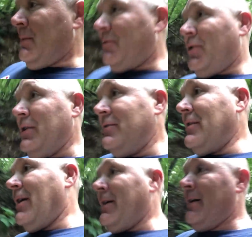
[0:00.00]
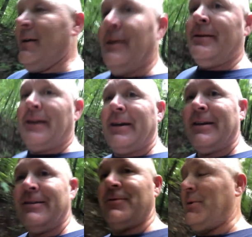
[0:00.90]
before you start
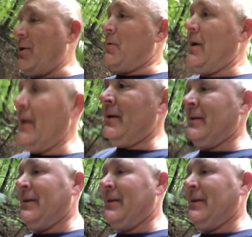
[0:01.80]
taking this the wrong way,